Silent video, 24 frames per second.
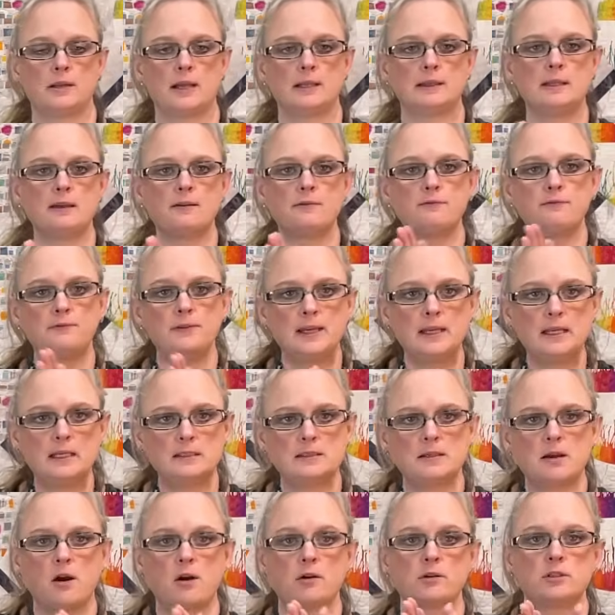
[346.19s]
Let the feed
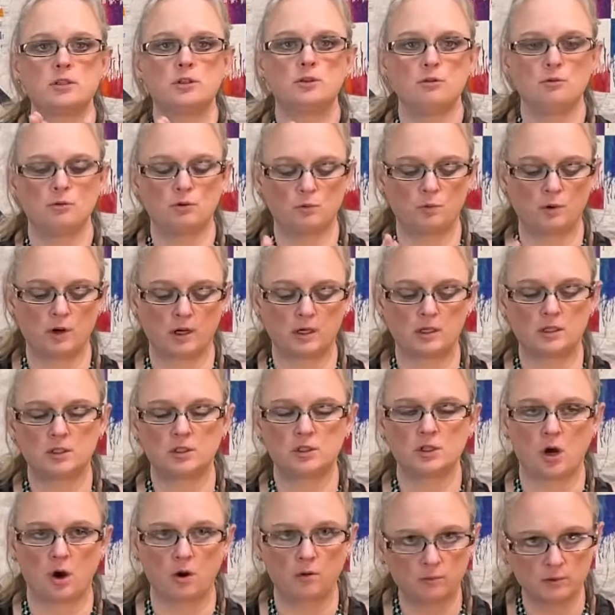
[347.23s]
dogs do the work.
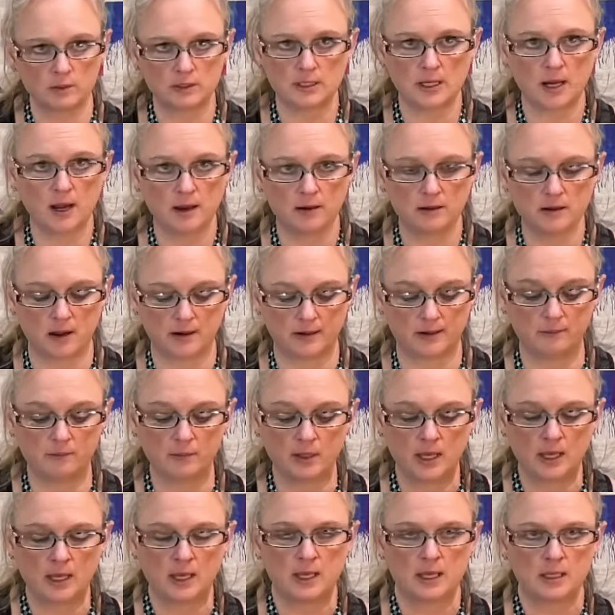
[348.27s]
Don't tug on them.
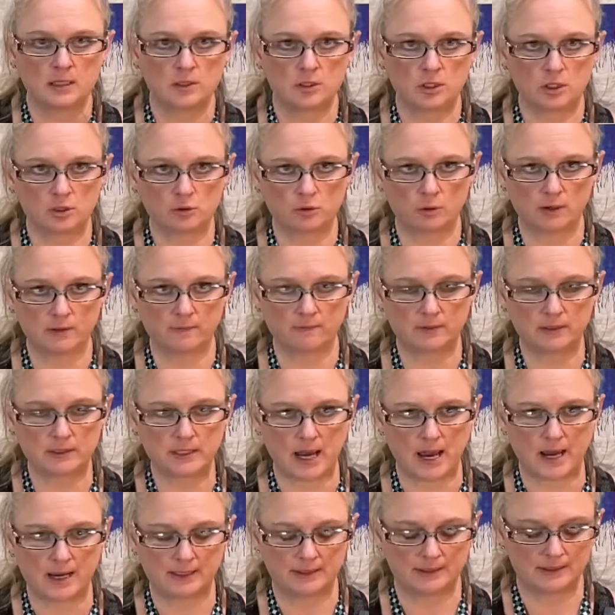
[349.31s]
Just sort of
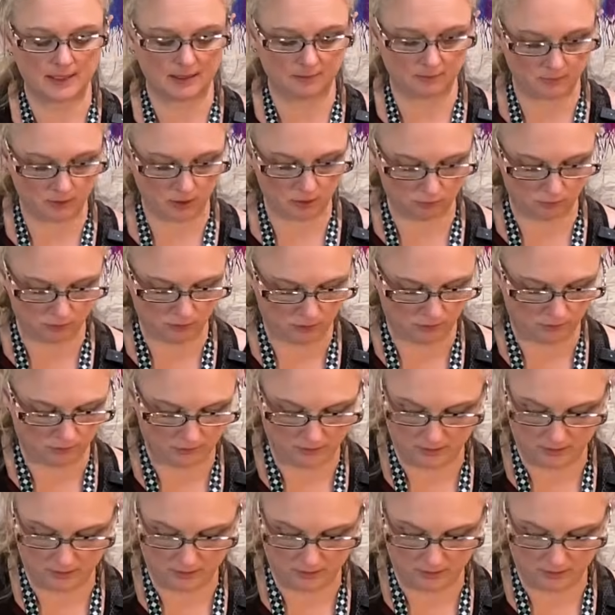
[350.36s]
guide them through.